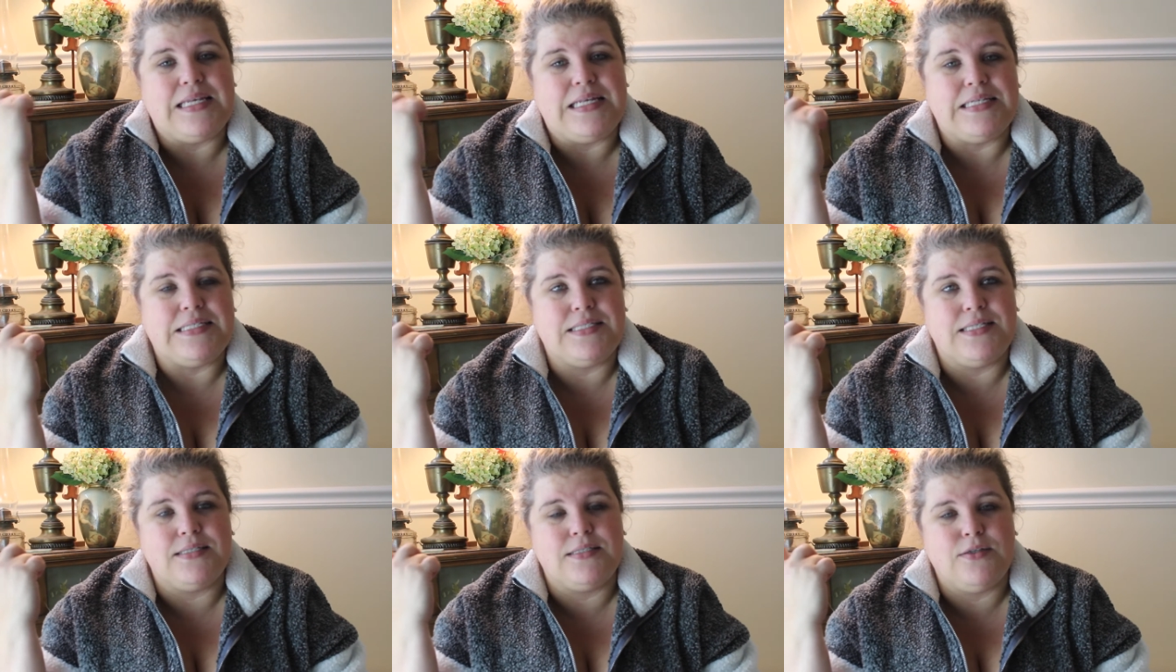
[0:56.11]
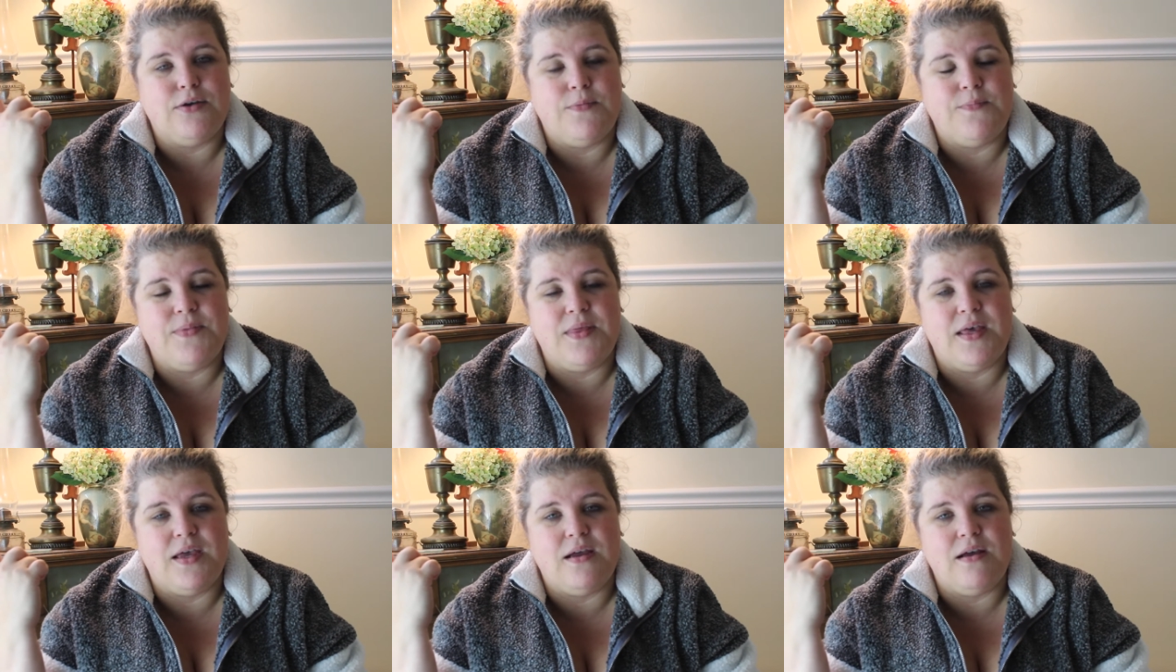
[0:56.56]
It's a
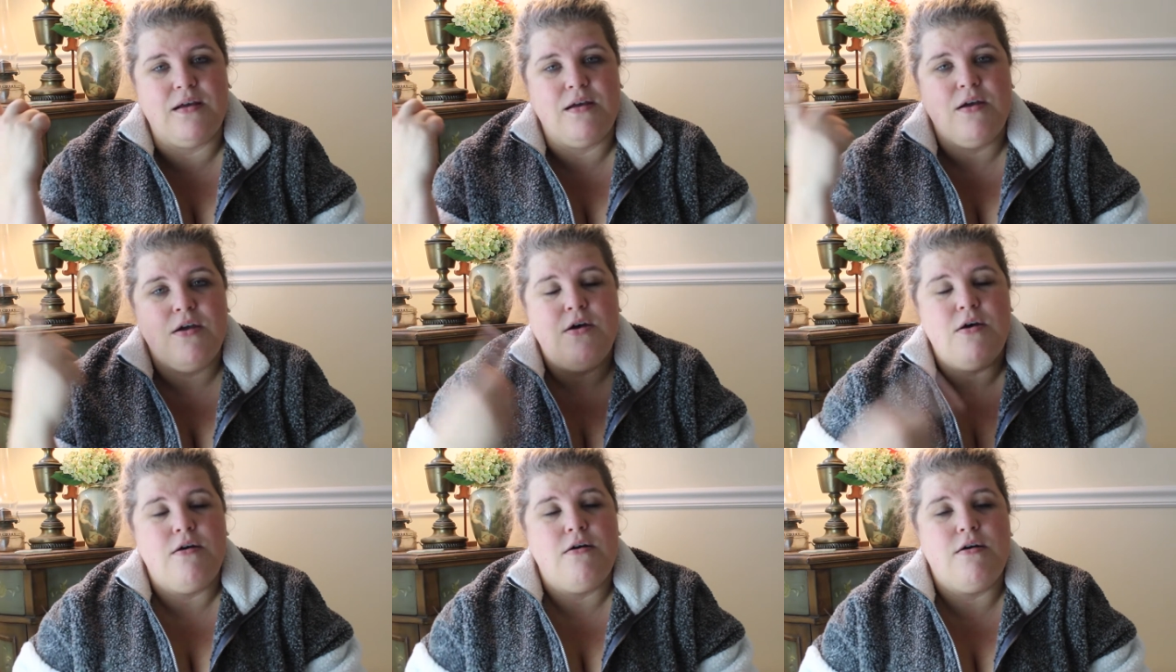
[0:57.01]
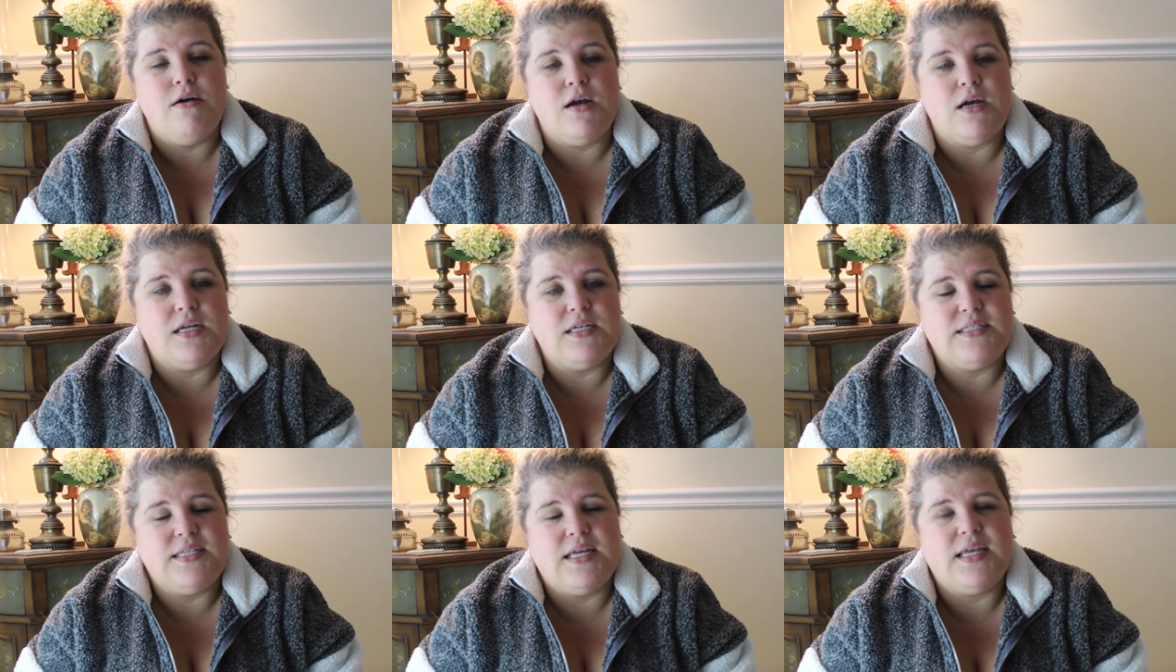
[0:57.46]
soap there, or I
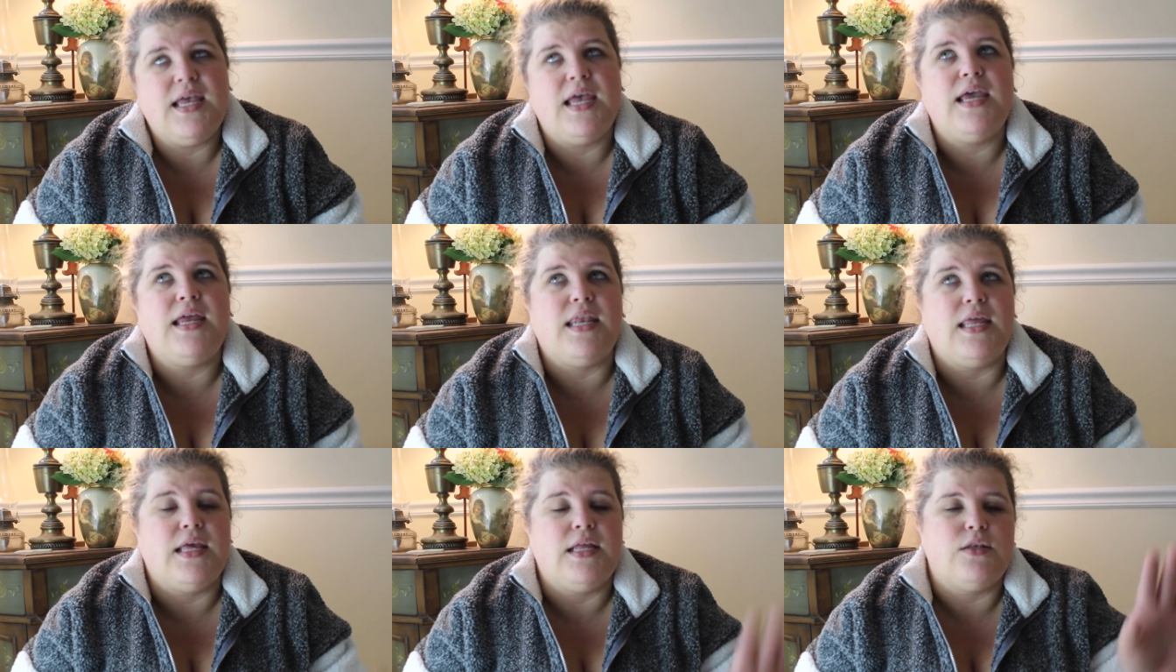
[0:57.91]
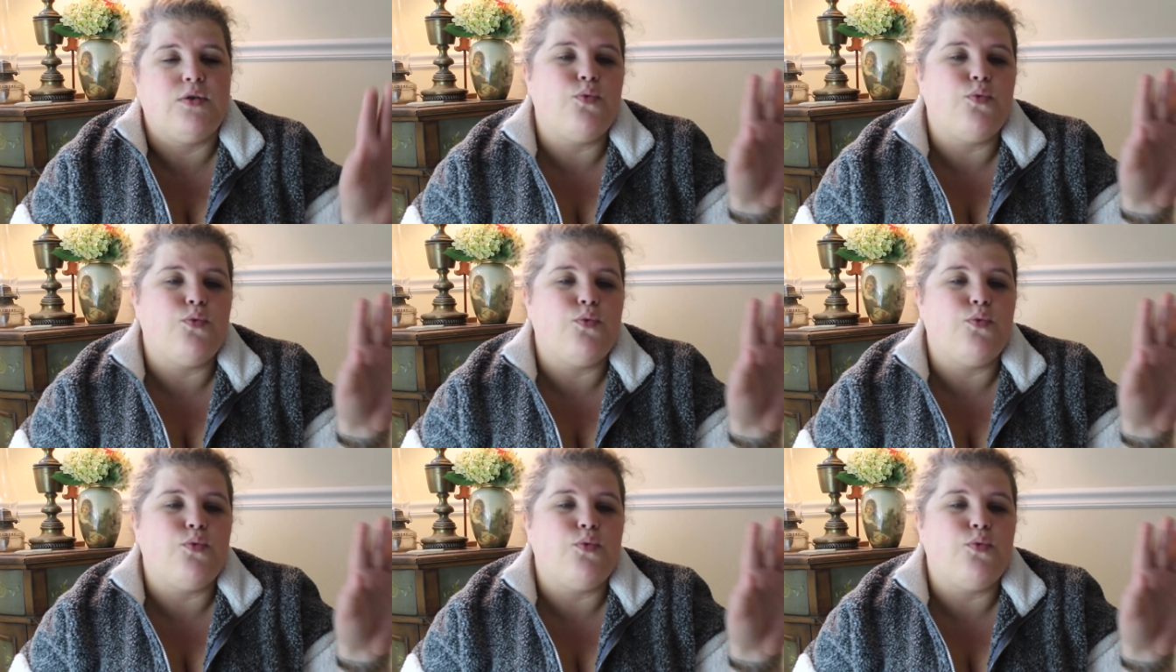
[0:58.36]
could say Katie.